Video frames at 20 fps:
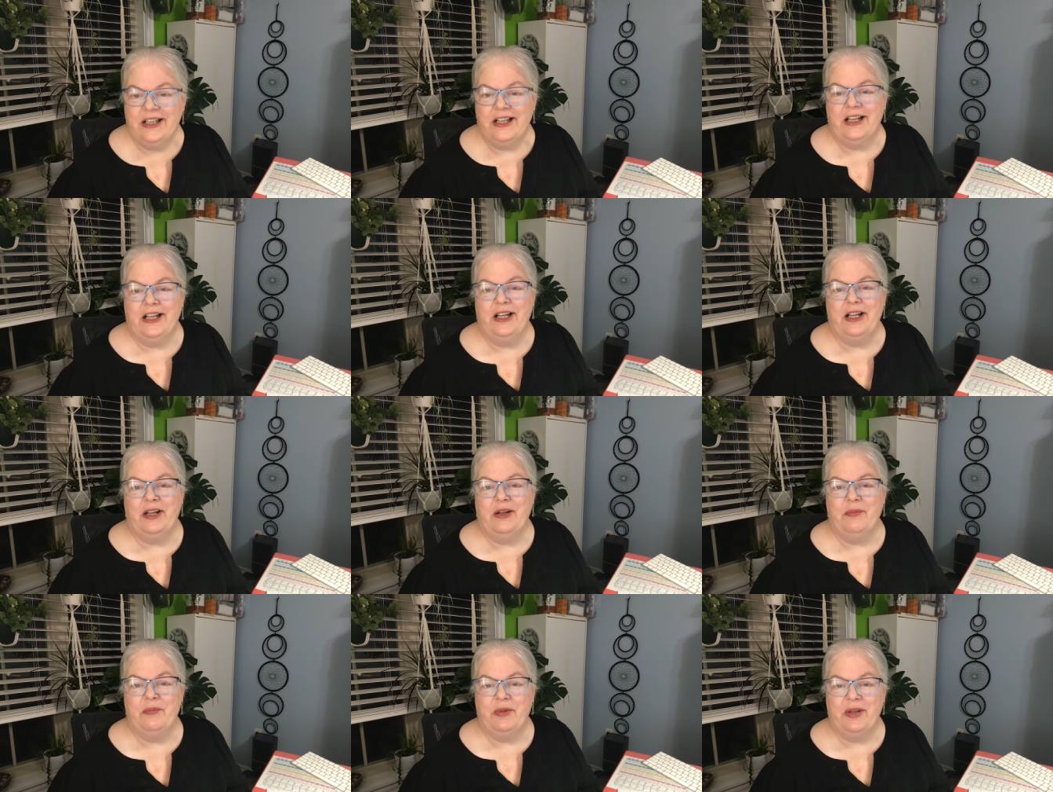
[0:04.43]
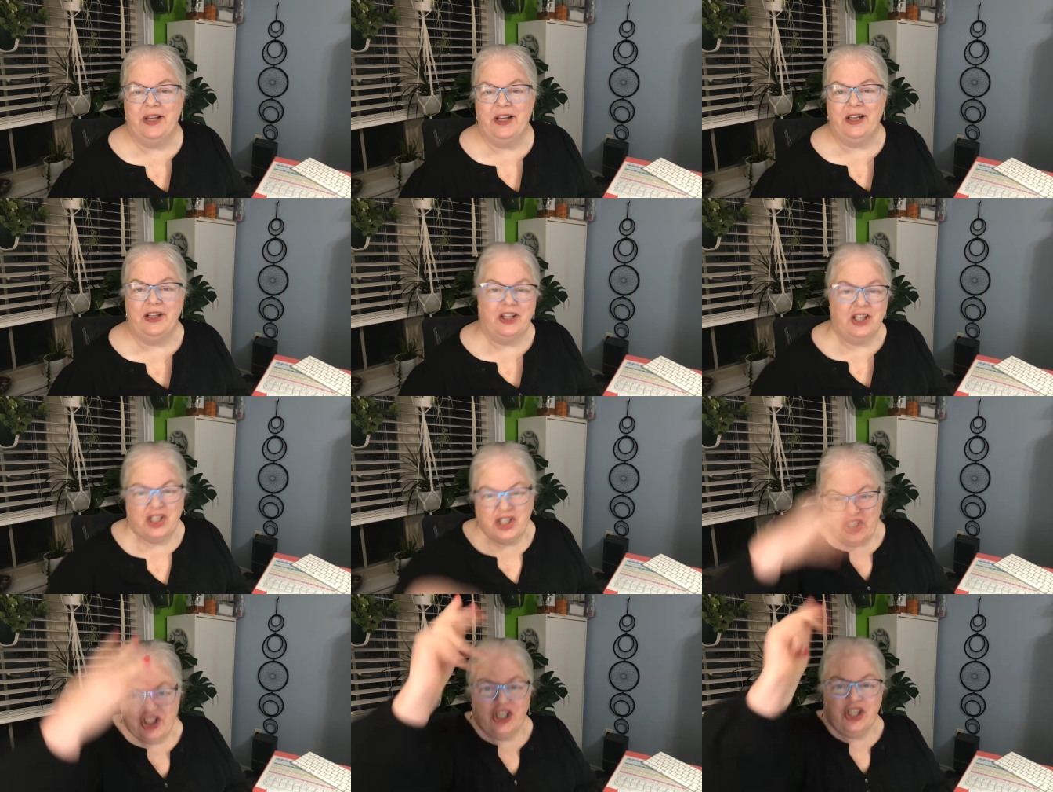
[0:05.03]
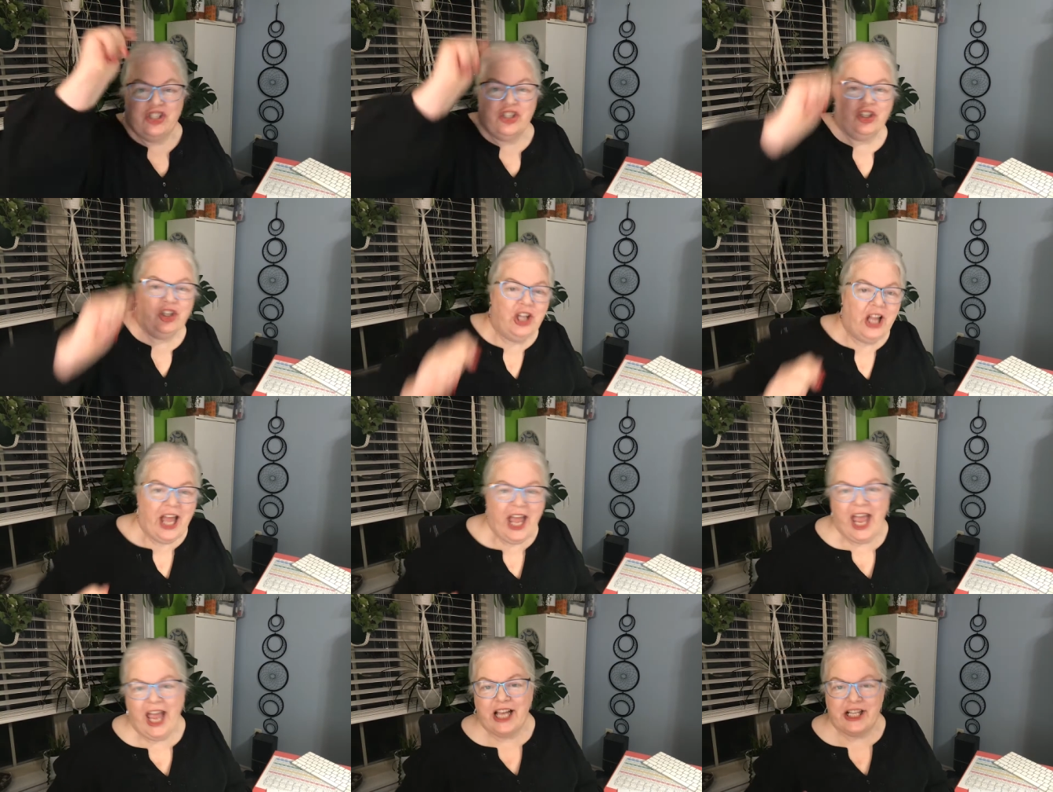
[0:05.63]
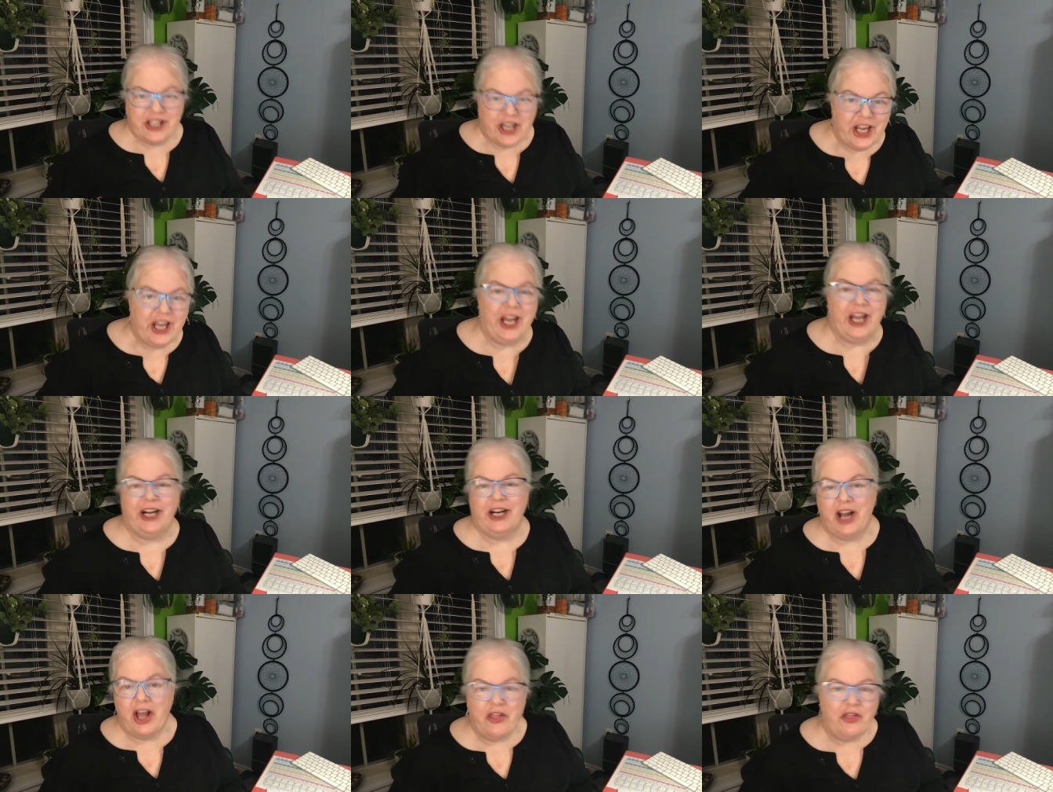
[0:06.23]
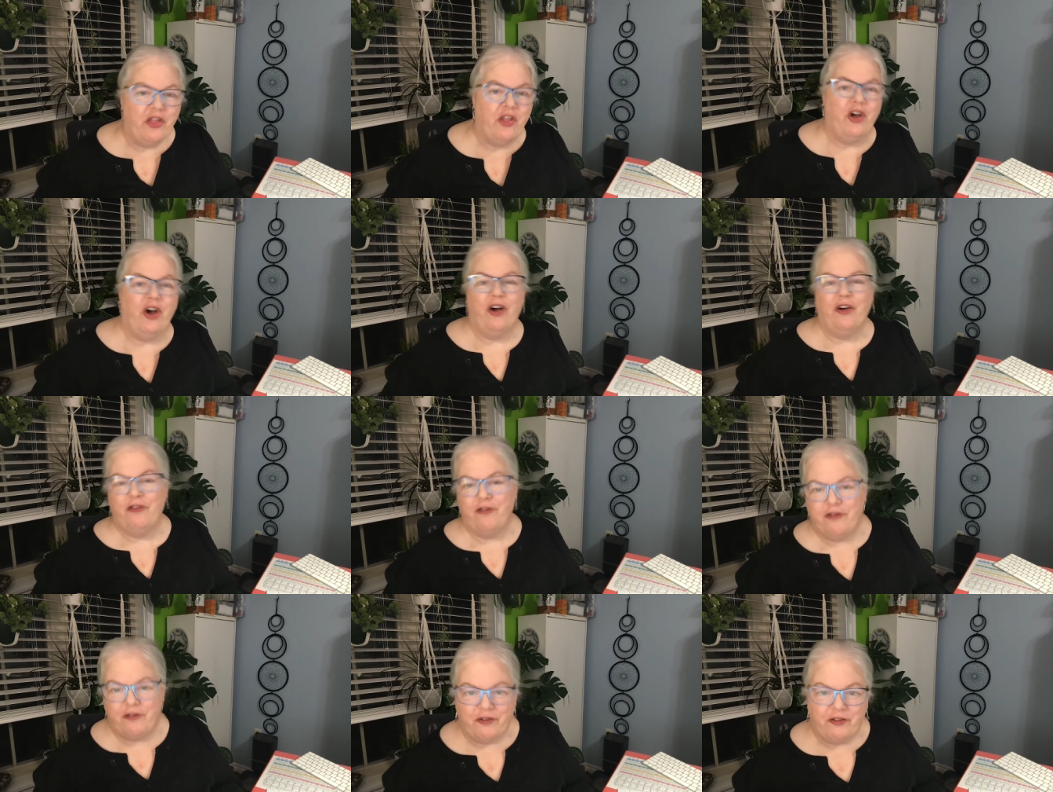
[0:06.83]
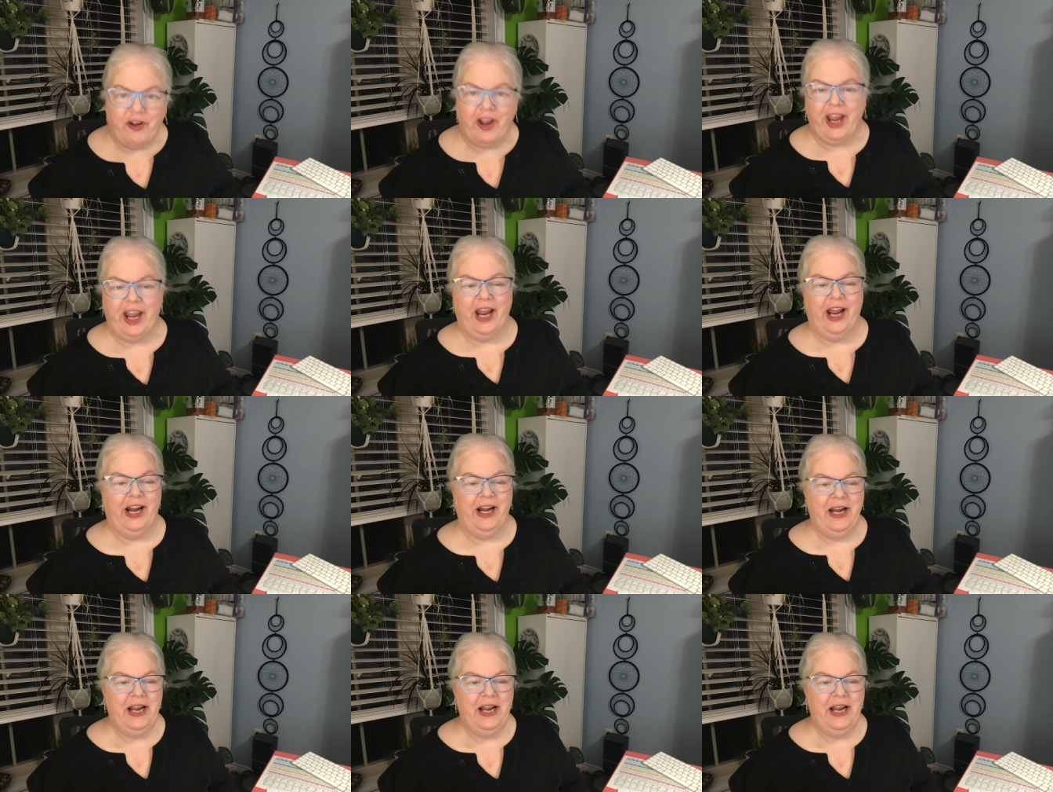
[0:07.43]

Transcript: Um, and the shizzle has hit the fan.